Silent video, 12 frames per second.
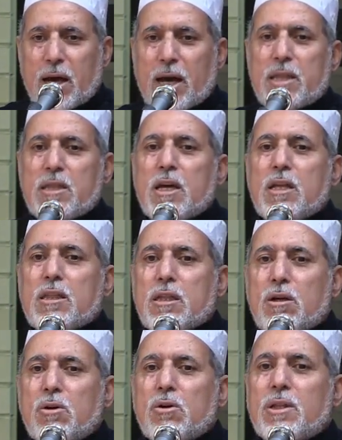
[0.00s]
and they
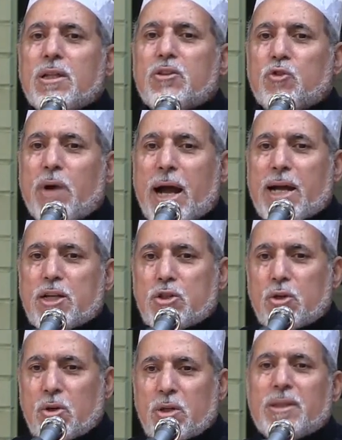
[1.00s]
throw the trash
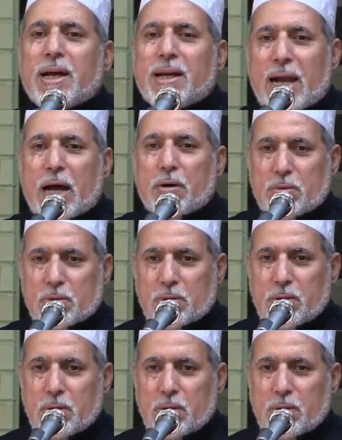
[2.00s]
on the ground,